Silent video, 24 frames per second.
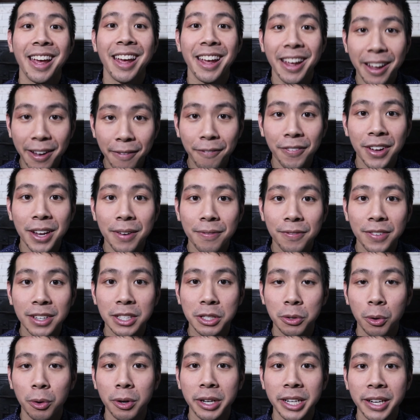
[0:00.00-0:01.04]
if
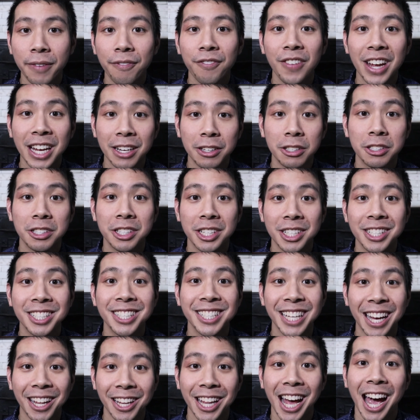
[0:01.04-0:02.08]
inventory fails to
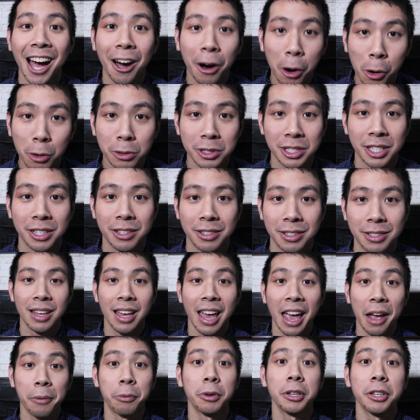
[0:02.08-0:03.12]
sell out.
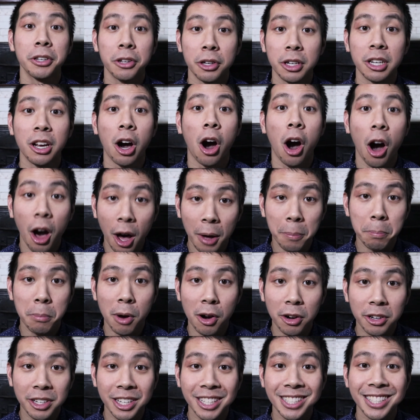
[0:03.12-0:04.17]
And when you're in a hot
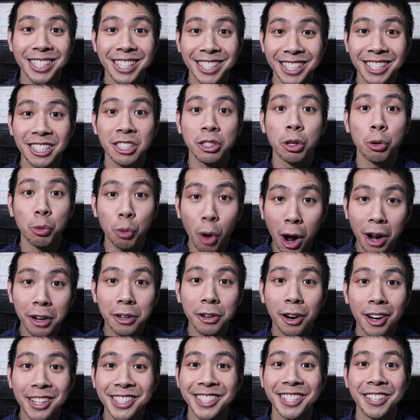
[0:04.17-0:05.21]
market such as Toronto,
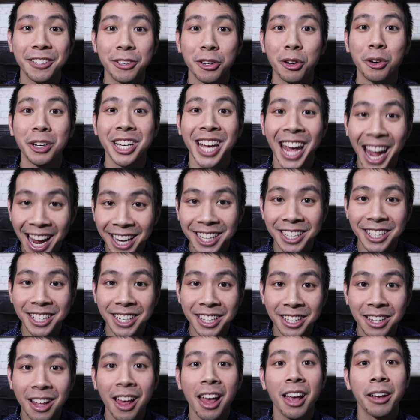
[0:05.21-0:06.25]
Ontario,
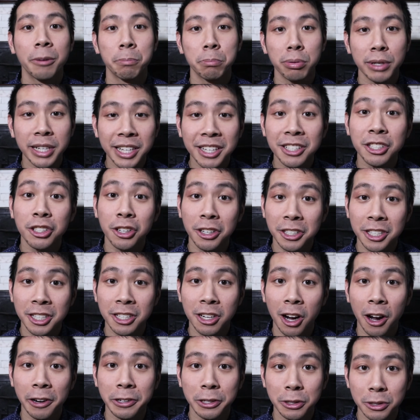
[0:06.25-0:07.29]
Canada, pre-construction
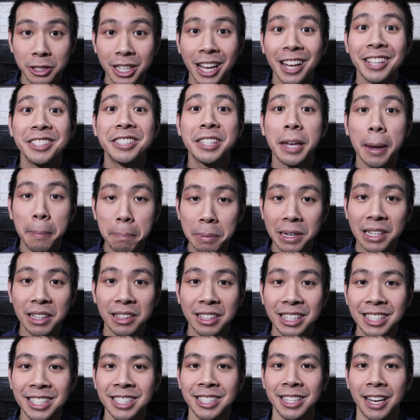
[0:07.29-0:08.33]
condos
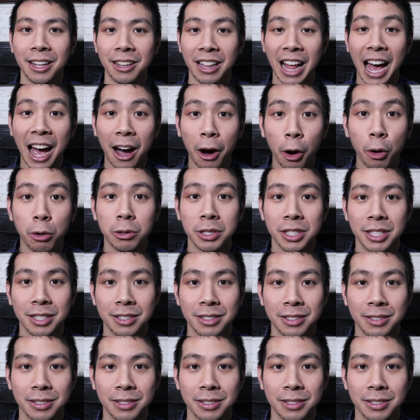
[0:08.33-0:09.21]
typically sell out.